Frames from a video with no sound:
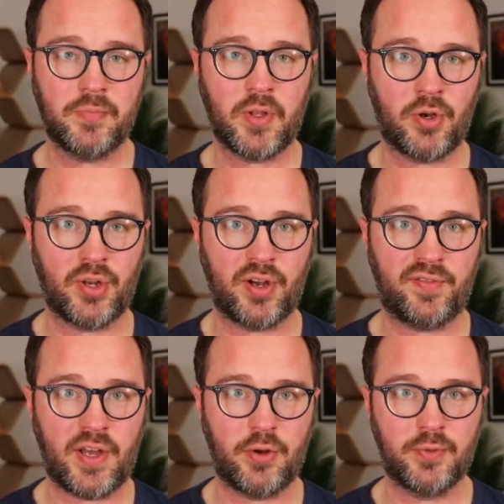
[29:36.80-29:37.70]
on our
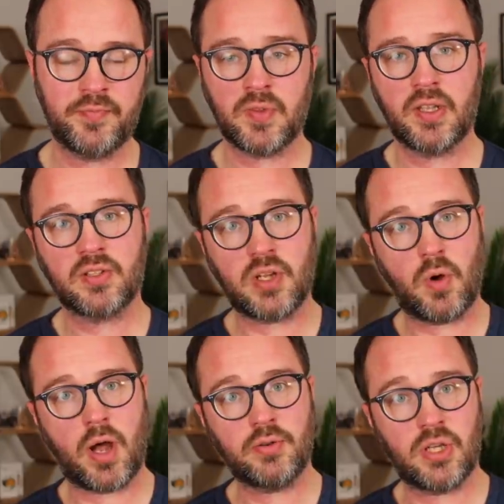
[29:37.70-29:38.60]
phone. So, what
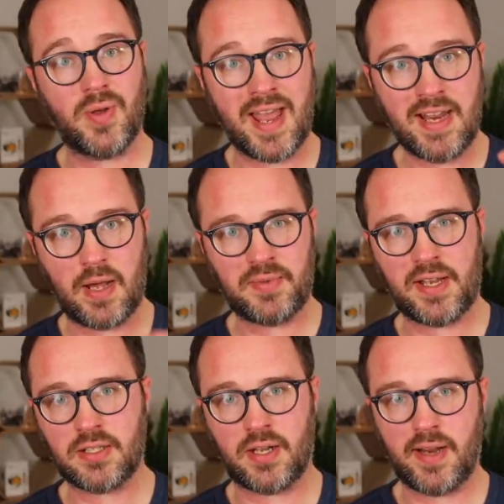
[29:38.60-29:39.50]
I'll do, any
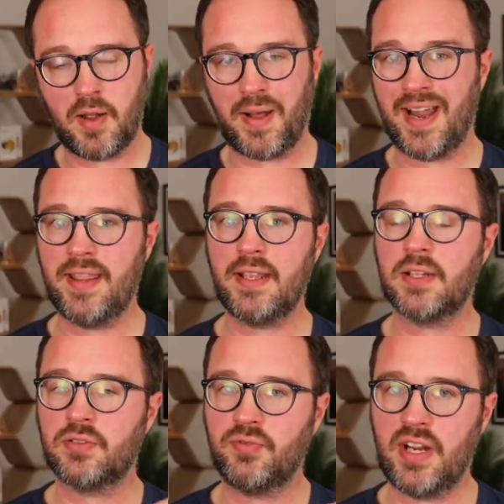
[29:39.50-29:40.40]
updates that I hear about, anything
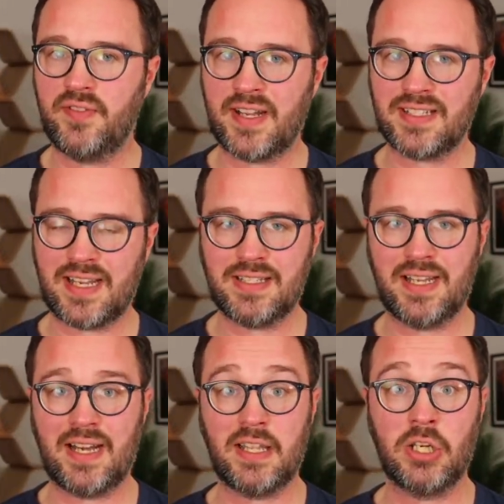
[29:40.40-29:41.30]
that's really fantastic,
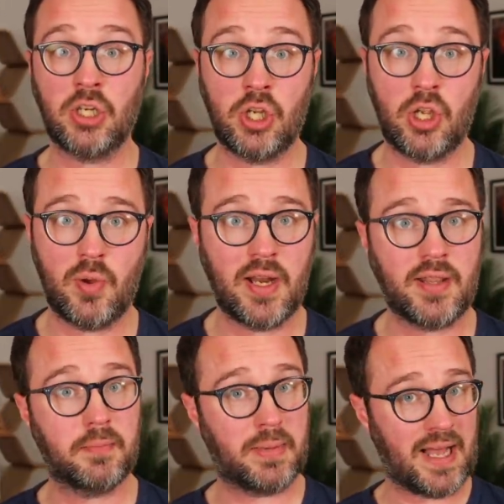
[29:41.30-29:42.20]
anything new,
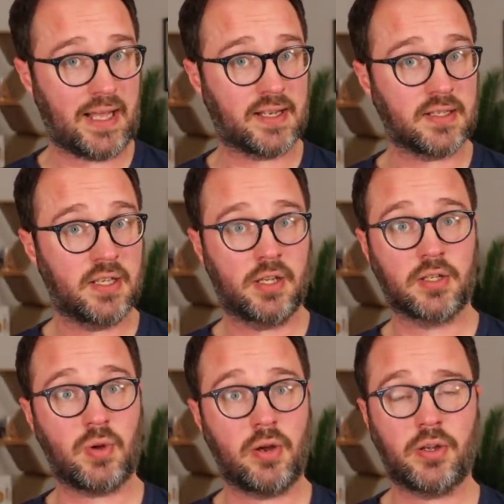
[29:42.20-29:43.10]
anything bad as
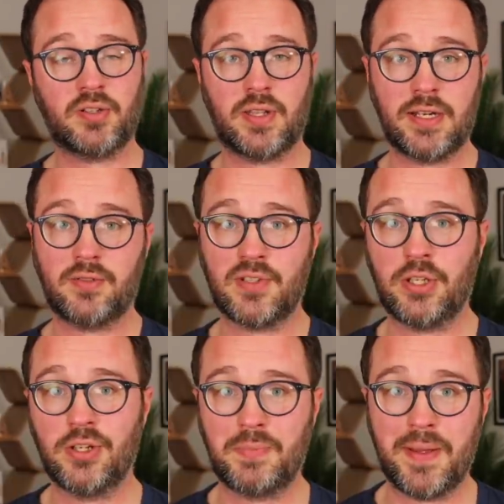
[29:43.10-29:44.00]
well, because things obviously
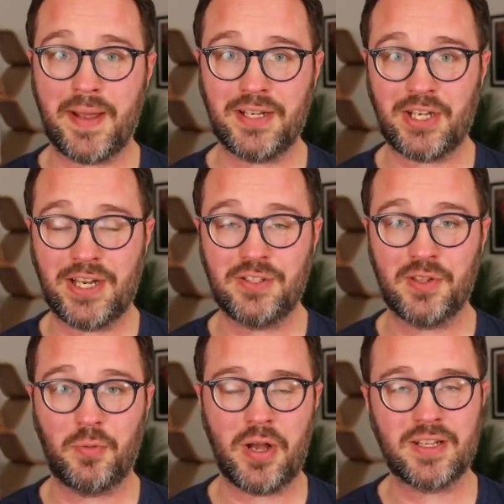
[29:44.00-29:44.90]
could be make change for the
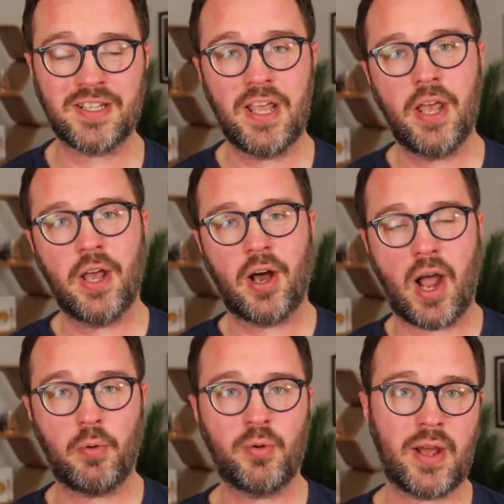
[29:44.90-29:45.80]
worse, I
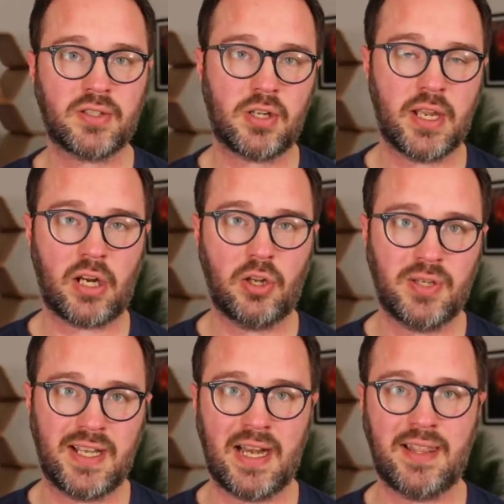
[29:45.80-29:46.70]
will now start
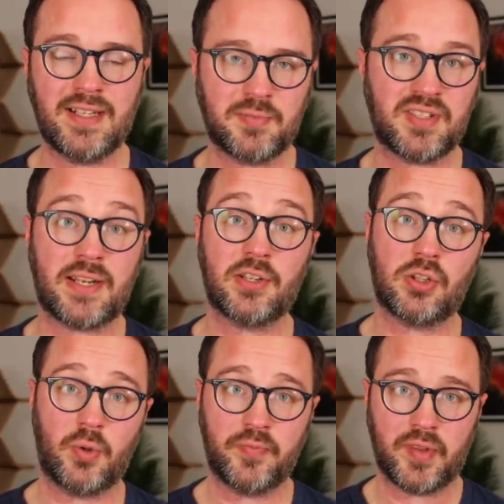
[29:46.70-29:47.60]
including anything
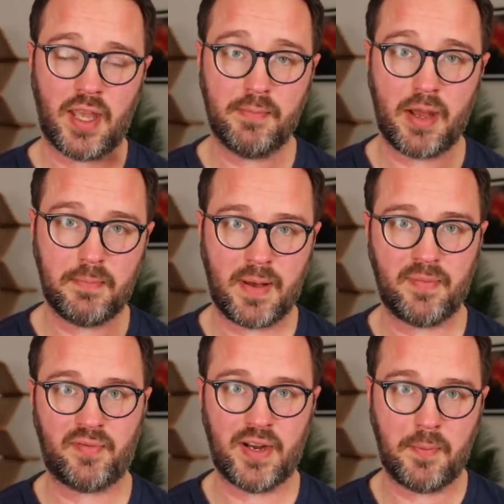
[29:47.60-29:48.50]
substantial in my
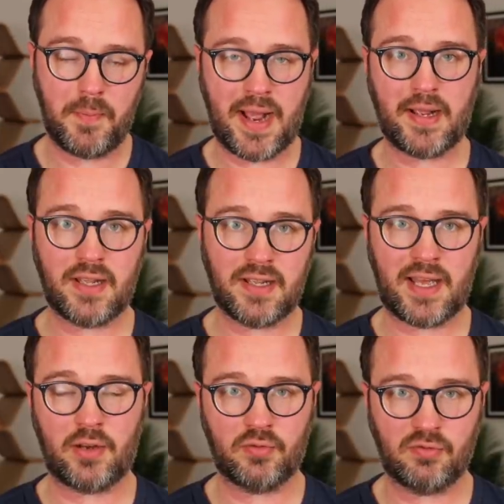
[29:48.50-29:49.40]
monthly bank
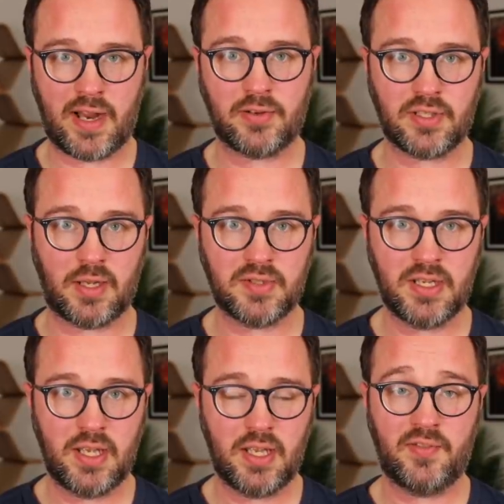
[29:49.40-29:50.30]
account roundups.
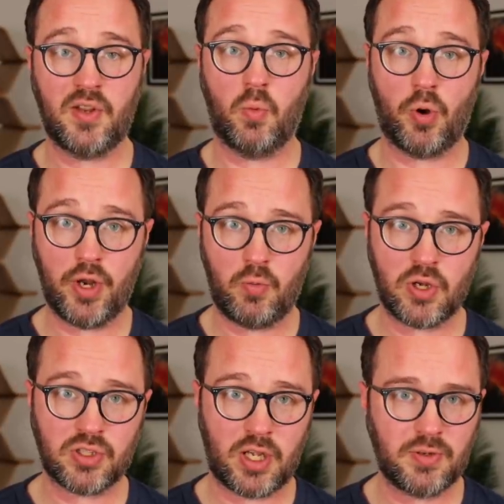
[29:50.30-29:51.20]
If you want to
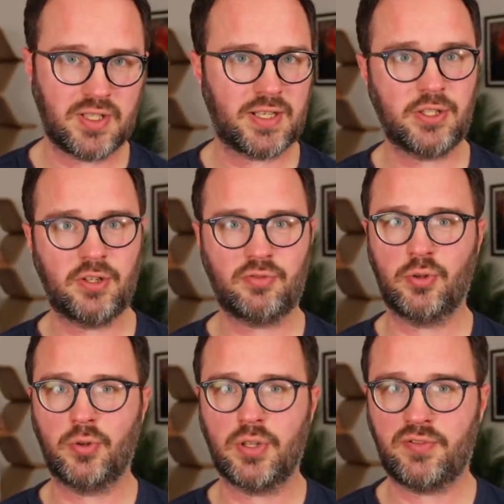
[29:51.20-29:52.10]
watch those, it takes you through
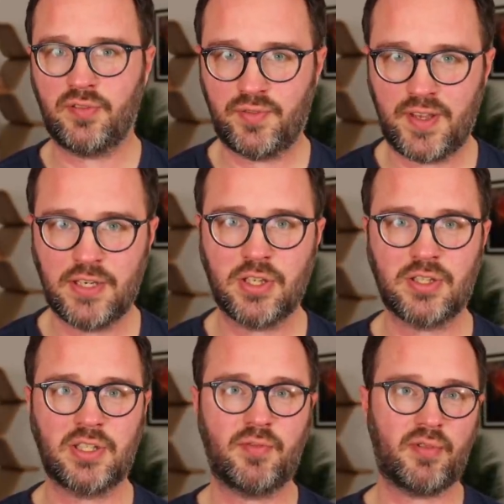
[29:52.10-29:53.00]
all the different features, the
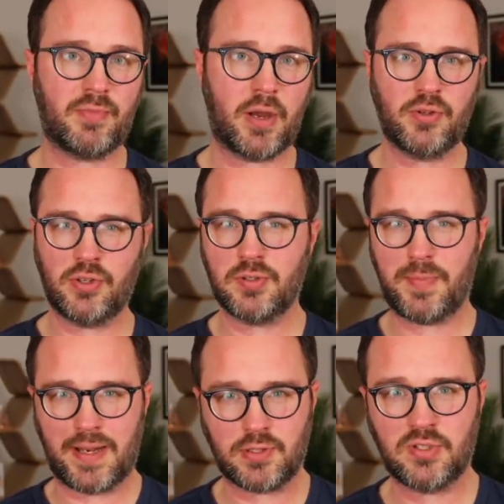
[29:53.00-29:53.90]
different promotions,
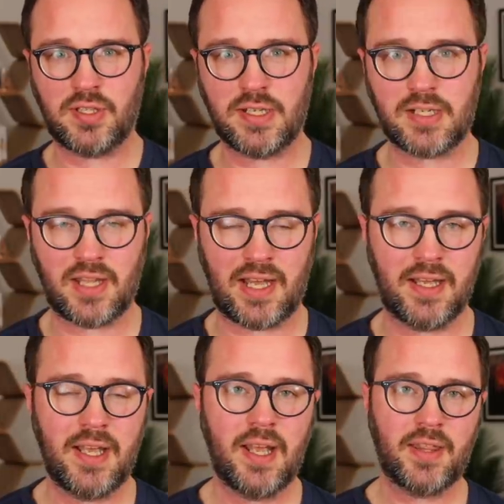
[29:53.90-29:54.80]
bank switch, and things like that.
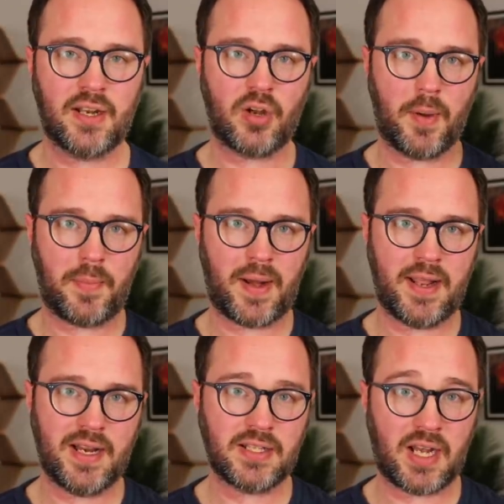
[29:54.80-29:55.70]
Then I've got a
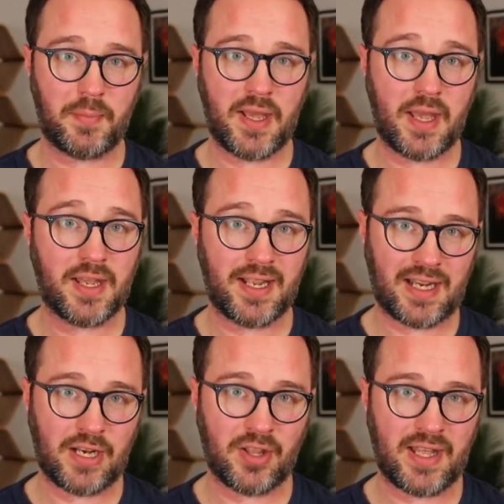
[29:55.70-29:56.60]
playlist up here.
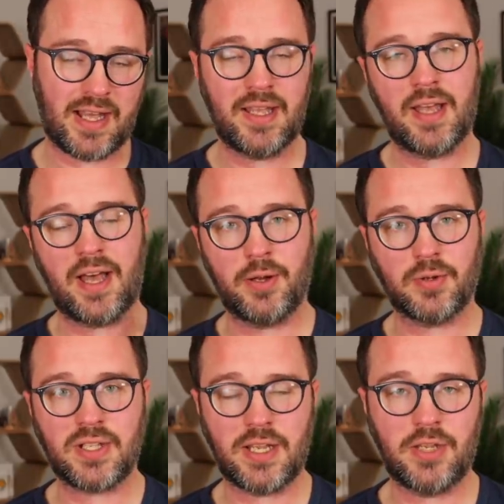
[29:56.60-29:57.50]
Click on that, and it will
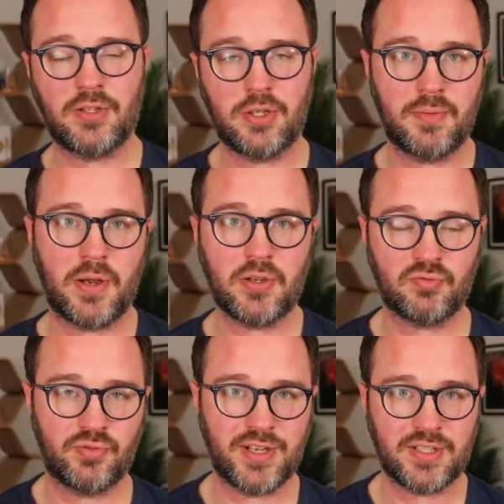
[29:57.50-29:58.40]
take you to the most
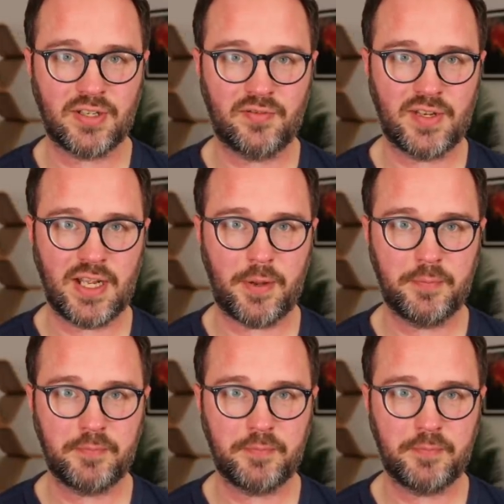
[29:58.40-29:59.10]
recent video.